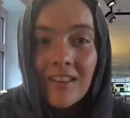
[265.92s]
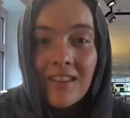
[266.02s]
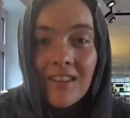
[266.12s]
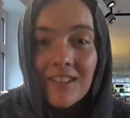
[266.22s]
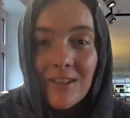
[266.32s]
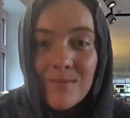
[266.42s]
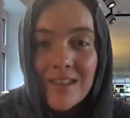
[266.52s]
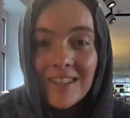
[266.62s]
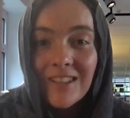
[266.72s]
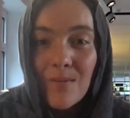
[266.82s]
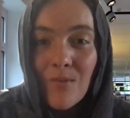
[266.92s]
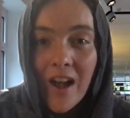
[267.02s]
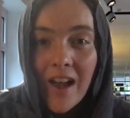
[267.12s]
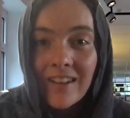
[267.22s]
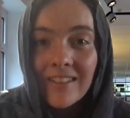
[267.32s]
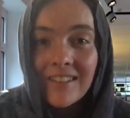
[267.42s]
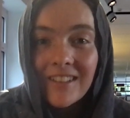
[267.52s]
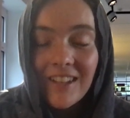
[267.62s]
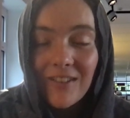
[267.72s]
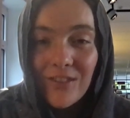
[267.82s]
This can be somewhat
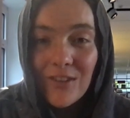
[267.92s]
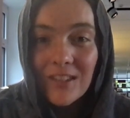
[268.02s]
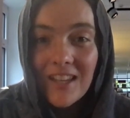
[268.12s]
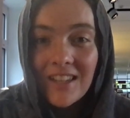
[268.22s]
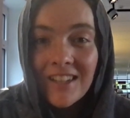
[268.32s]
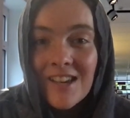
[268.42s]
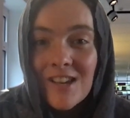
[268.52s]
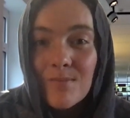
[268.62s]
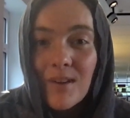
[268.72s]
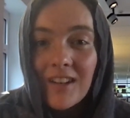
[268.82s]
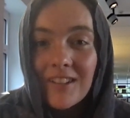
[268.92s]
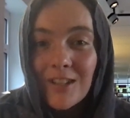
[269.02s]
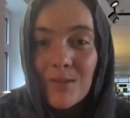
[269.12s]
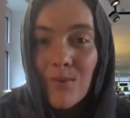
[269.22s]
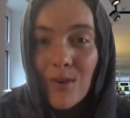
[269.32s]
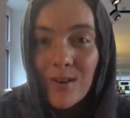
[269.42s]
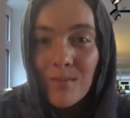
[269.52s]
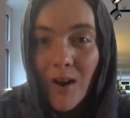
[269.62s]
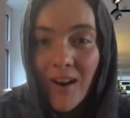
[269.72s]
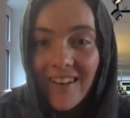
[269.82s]
confusing, but it is an important
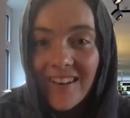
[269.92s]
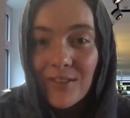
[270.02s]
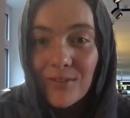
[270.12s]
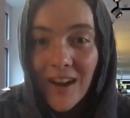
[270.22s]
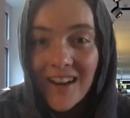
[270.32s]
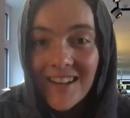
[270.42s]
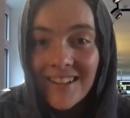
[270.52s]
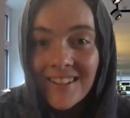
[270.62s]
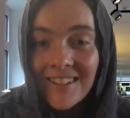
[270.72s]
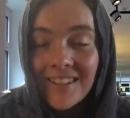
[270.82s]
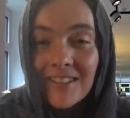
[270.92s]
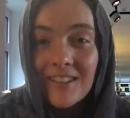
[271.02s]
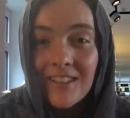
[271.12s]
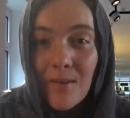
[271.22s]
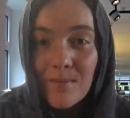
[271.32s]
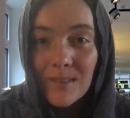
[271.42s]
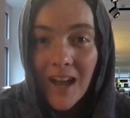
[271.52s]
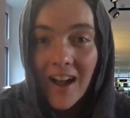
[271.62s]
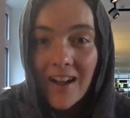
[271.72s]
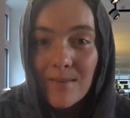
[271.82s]
part of writing.
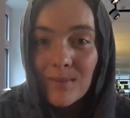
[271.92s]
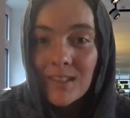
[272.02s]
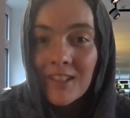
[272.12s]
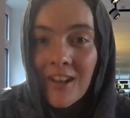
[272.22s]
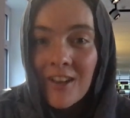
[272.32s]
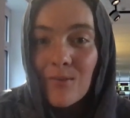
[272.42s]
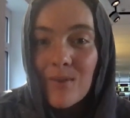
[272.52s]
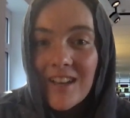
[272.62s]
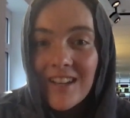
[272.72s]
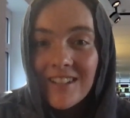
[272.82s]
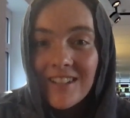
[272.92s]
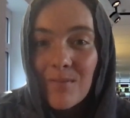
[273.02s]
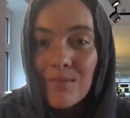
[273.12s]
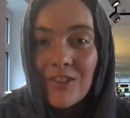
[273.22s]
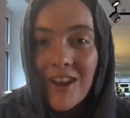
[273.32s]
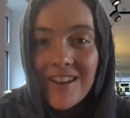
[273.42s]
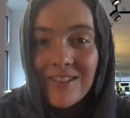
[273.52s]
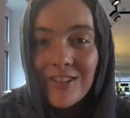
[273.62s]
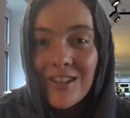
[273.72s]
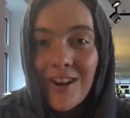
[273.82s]
Sometimes we end up
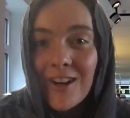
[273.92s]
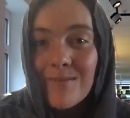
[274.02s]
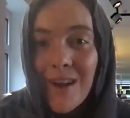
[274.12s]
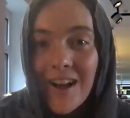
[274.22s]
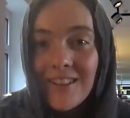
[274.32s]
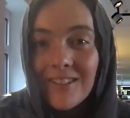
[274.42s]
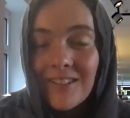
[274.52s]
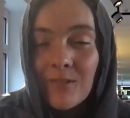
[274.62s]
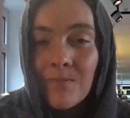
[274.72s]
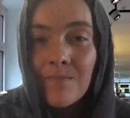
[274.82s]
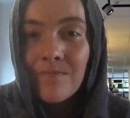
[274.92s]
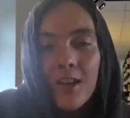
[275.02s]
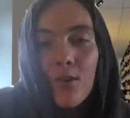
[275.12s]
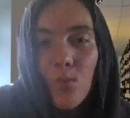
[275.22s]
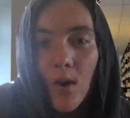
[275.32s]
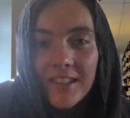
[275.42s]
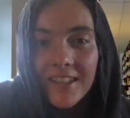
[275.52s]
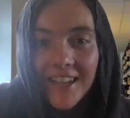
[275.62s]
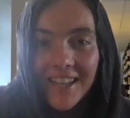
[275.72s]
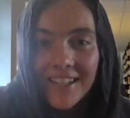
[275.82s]
changing our minds. Once
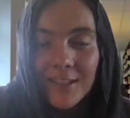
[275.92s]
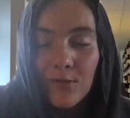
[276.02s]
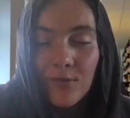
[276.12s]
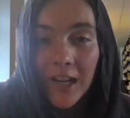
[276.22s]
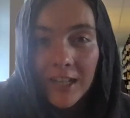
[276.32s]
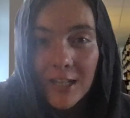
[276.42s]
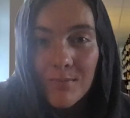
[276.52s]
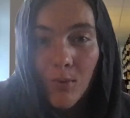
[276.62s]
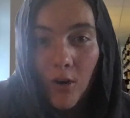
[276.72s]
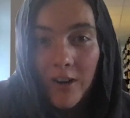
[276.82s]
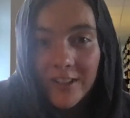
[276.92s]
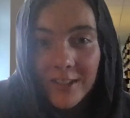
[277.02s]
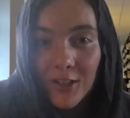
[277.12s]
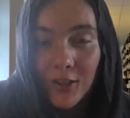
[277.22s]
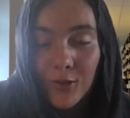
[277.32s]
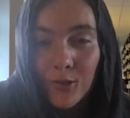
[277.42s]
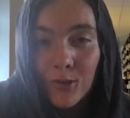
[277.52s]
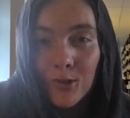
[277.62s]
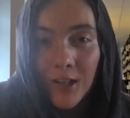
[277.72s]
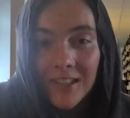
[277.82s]
again, it is very important to
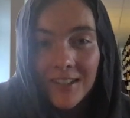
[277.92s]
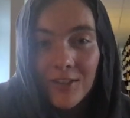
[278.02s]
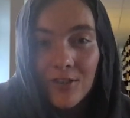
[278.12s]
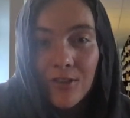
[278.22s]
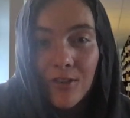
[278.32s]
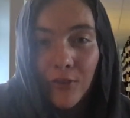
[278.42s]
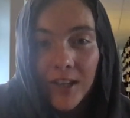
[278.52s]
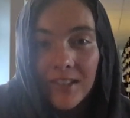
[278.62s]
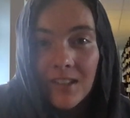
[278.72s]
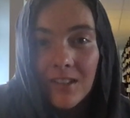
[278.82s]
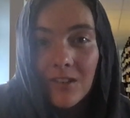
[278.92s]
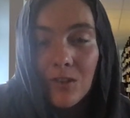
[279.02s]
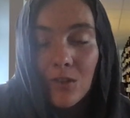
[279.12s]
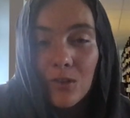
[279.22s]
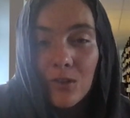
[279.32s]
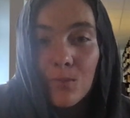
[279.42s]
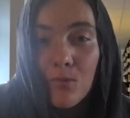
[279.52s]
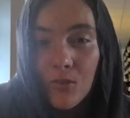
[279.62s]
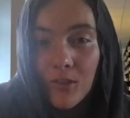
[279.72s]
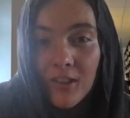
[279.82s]
use transitional phrases to
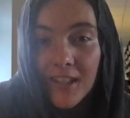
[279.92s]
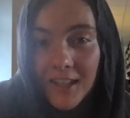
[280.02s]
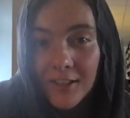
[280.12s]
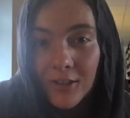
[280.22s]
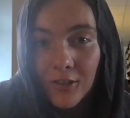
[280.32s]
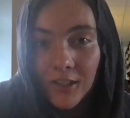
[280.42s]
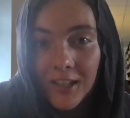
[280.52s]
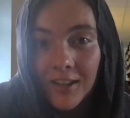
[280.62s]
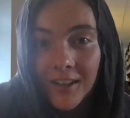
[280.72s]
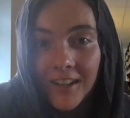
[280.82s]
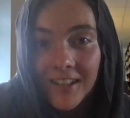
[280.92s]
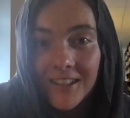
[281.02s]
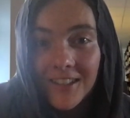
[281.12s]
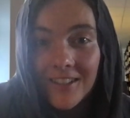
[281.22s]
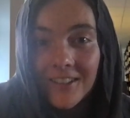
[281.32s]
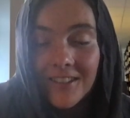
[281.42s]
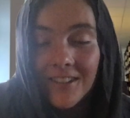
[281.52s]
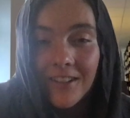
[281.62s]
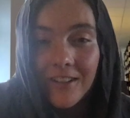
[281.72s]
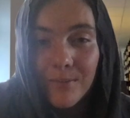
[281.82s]
smoothly integrate our ideas
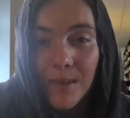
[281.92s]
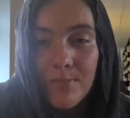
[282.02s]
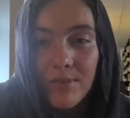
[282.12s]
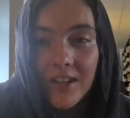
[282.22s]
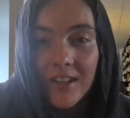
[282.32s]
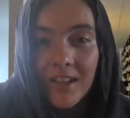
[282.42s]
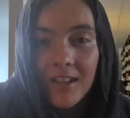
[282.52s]
in our paper.